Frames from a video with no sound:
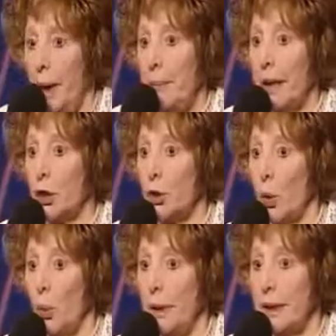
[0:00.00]
uh,
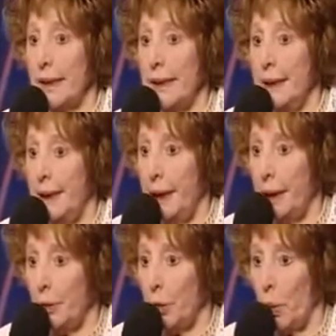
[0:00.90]
mixed all my
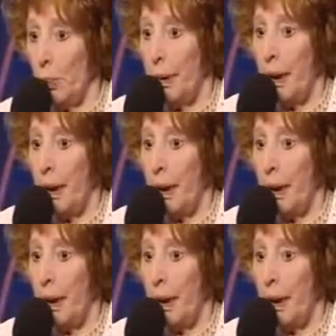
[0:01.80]
CDs